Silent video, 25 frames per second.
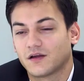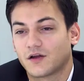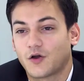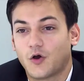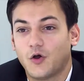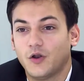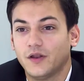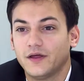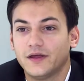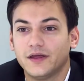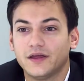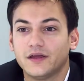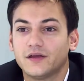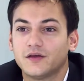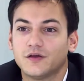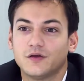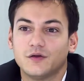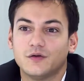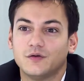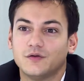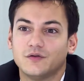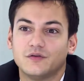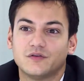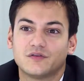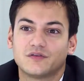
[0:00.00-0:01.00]
A colleague
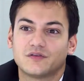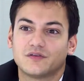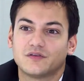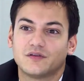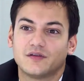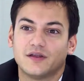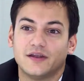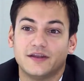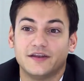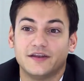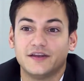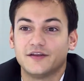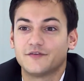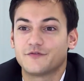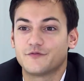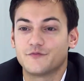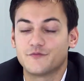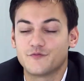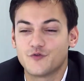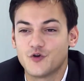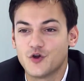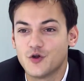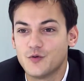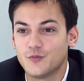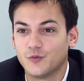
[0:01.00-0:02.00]
who's in a different
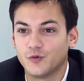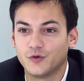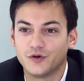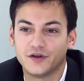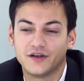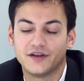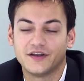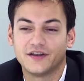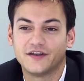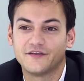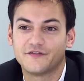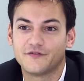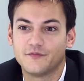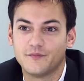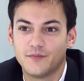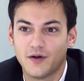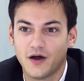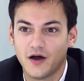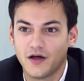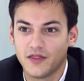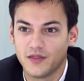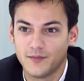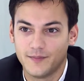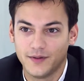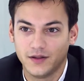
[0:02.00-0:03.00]
room or in a different
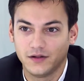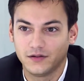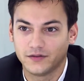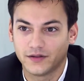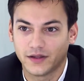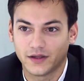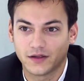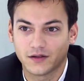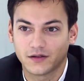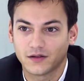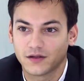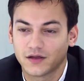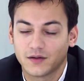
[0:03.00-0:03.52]
part of the building